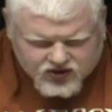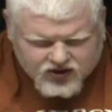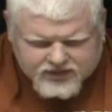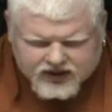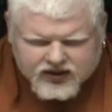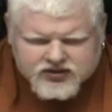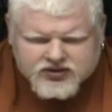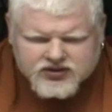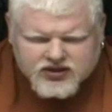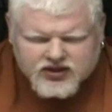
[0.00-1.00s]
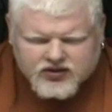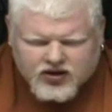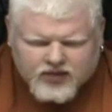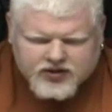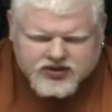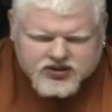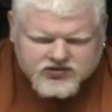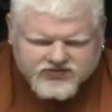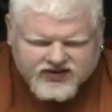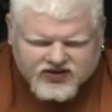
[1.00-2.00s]
hopping this. hoppiness.
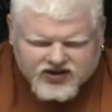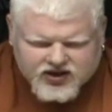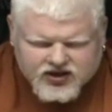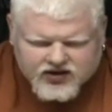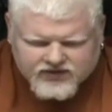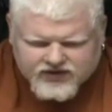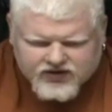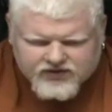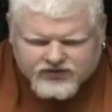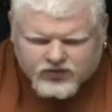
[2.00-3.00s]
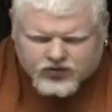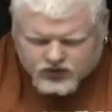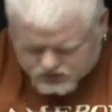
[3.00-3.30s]
It's very, very floral.